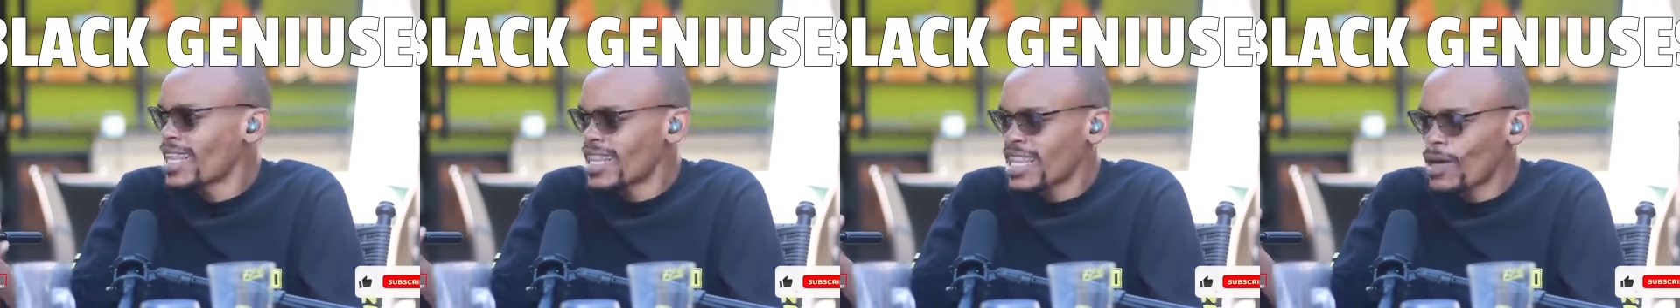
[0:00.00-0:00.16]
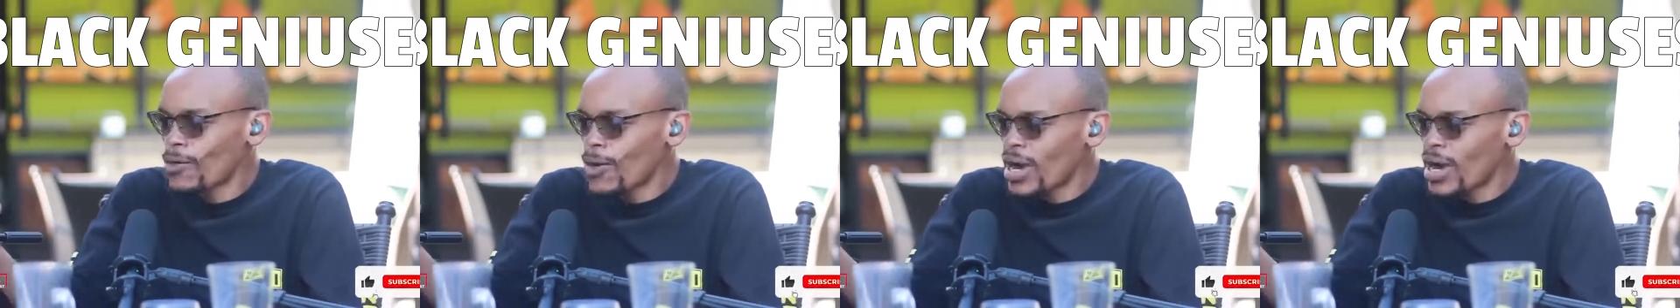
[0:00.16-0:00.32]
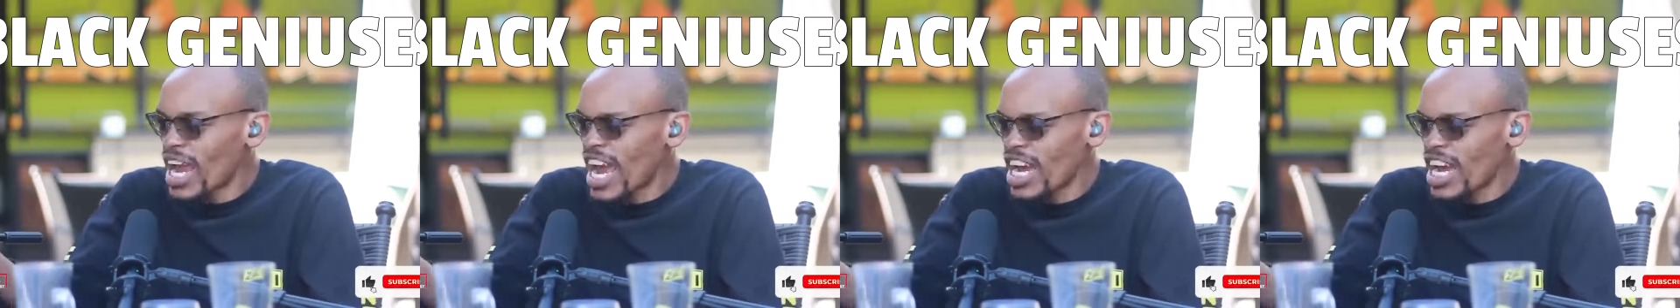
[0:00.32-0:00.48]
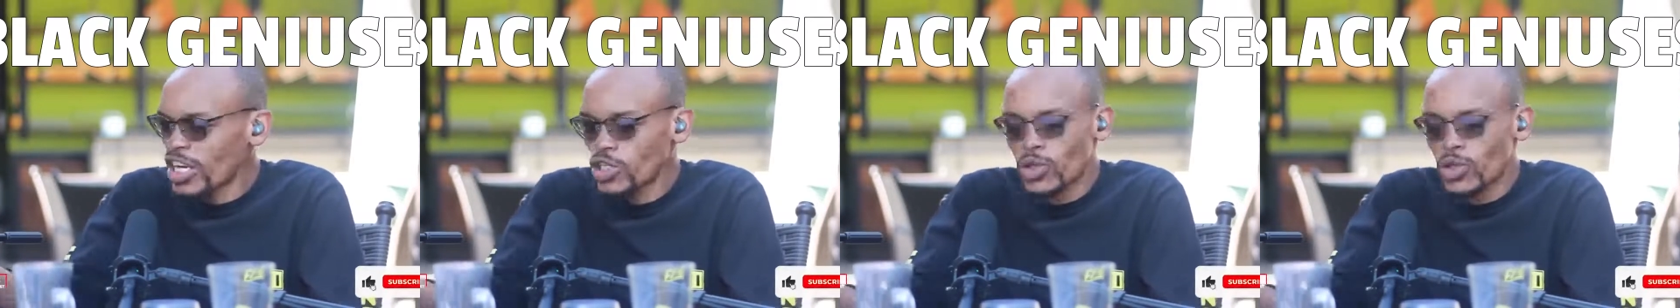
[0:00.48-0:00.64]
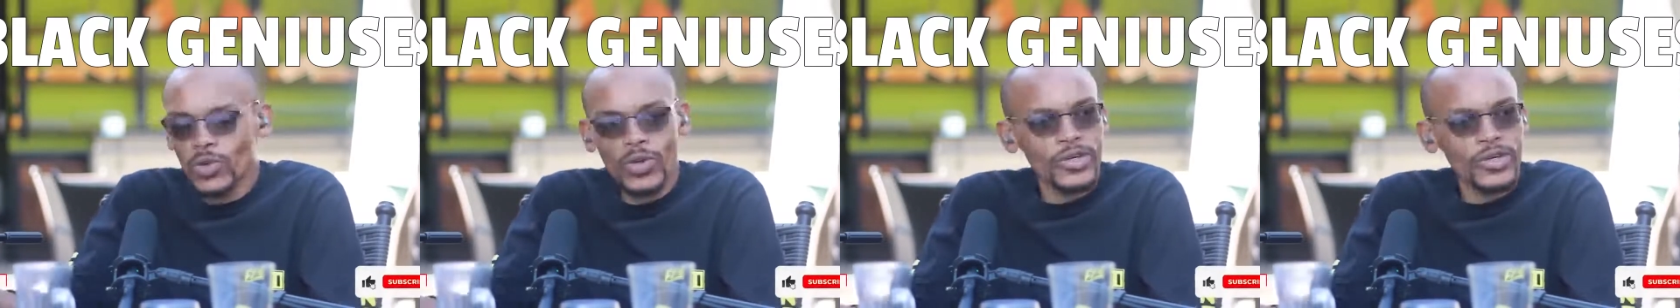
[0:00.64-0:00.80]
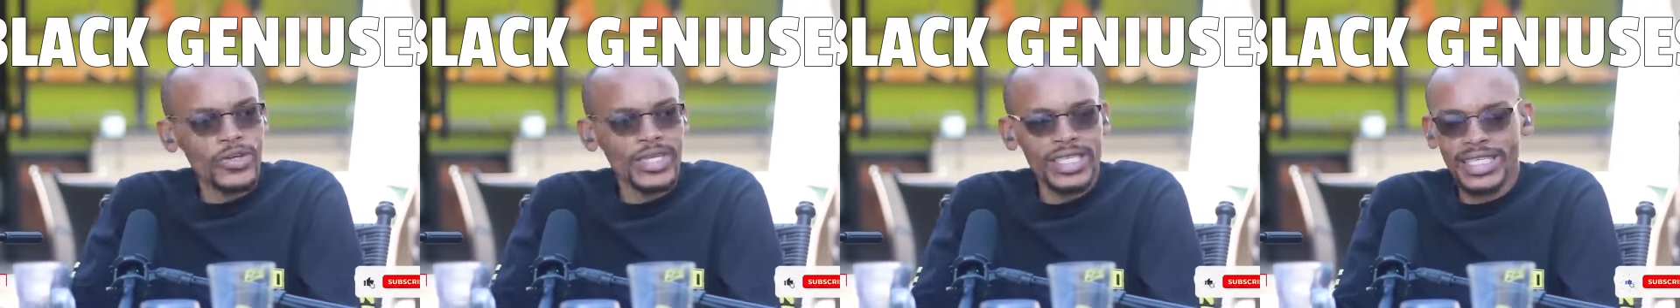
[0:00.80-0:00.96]
there were
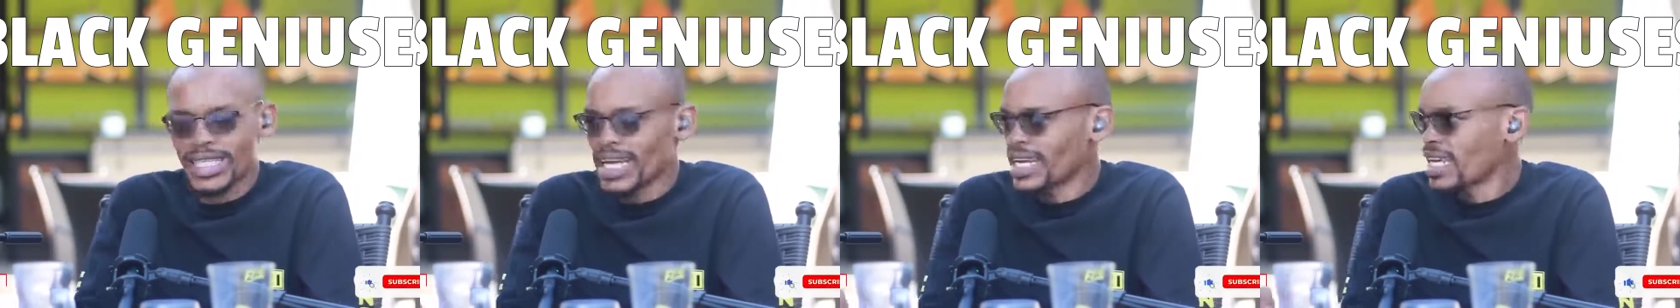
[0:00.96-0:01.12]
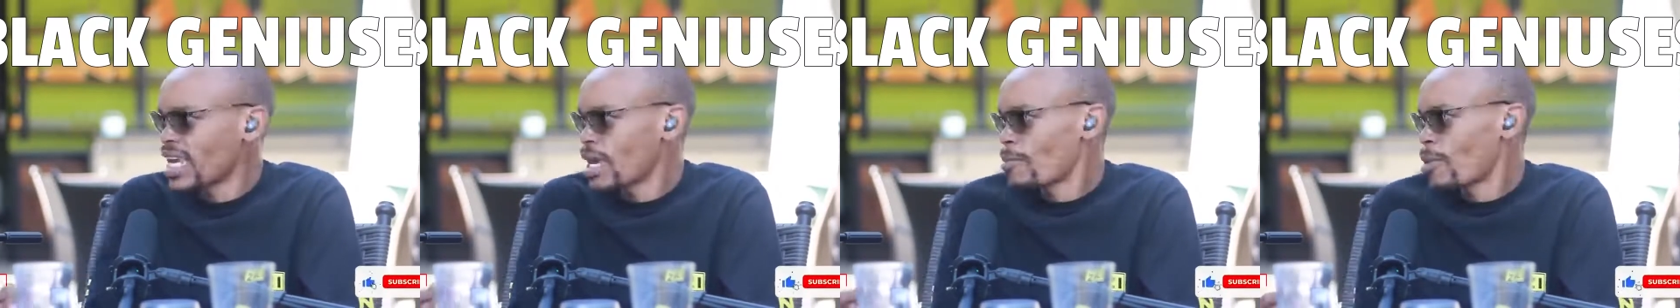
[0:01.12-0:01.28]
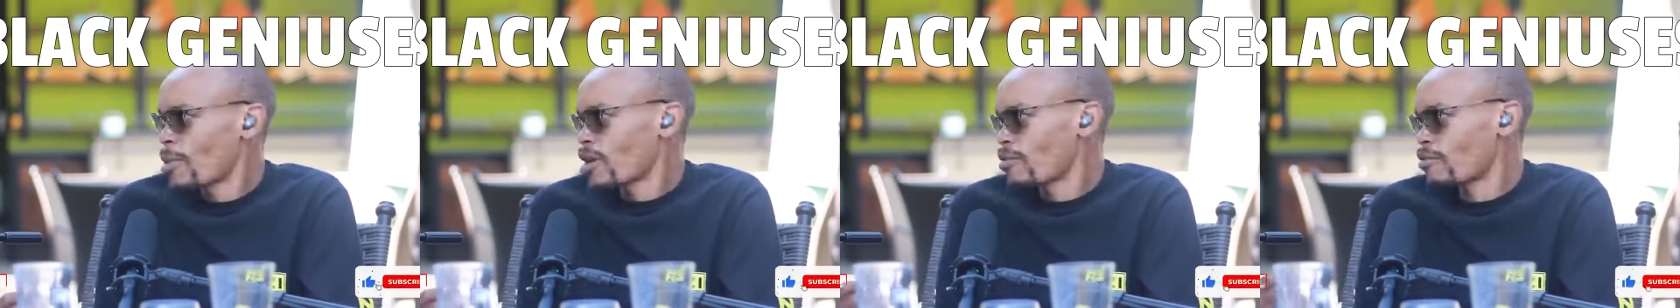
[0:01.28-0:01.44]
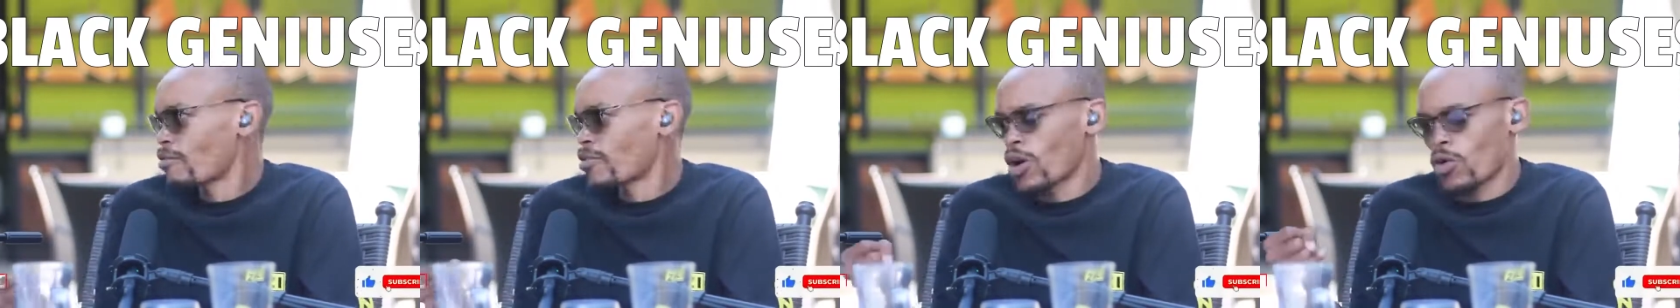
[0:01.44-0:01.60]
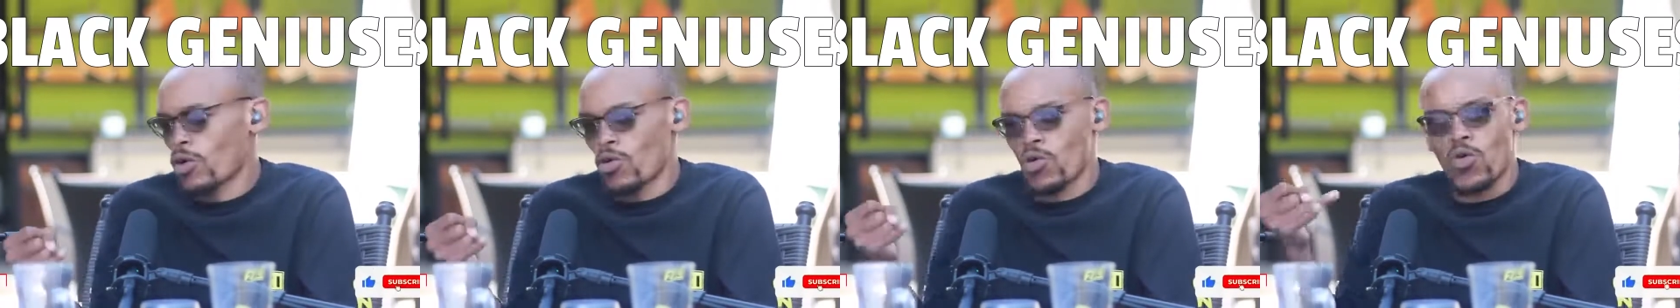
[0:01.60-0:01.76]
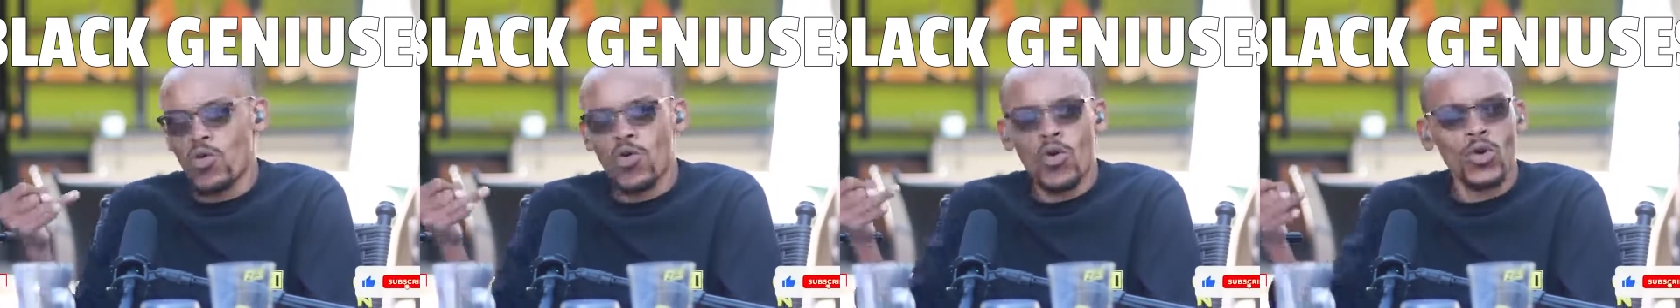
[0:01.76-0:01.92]
actuaries that came out of
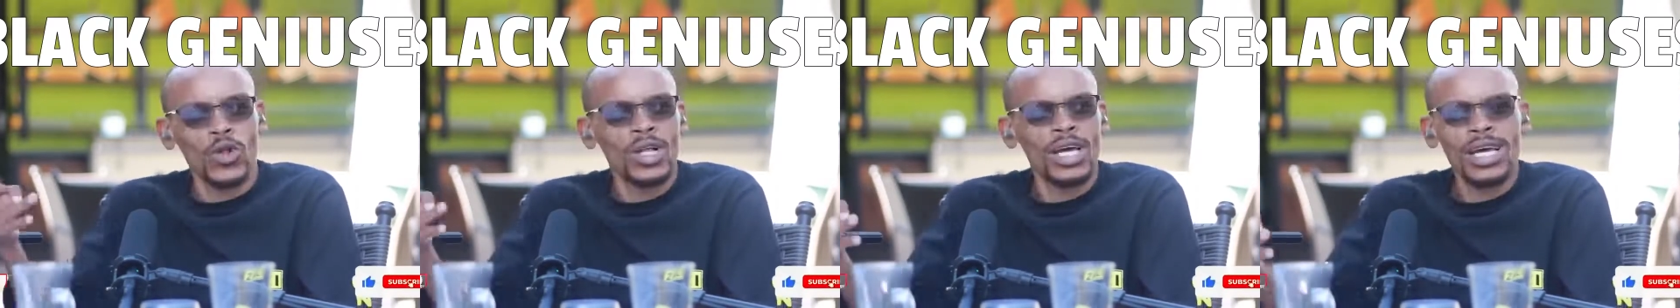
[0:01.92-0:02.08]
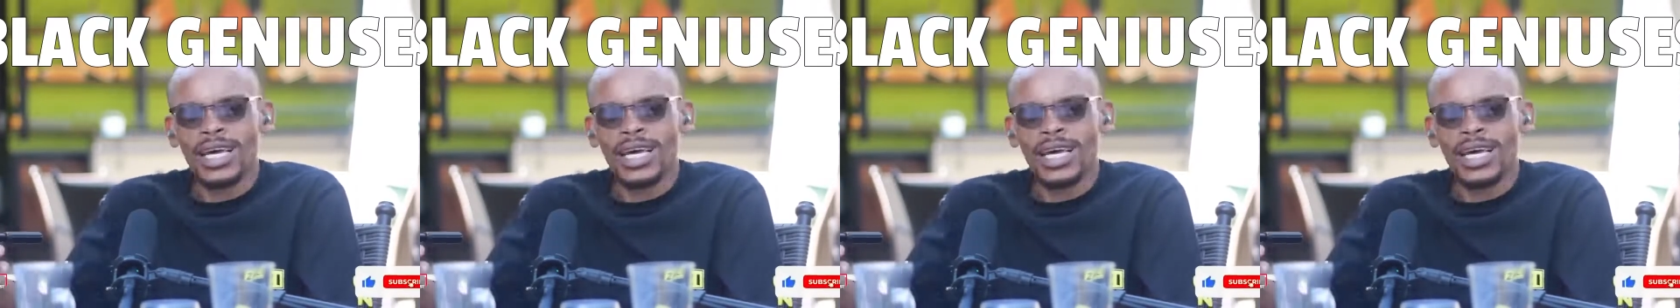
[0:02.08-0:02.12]
RAU.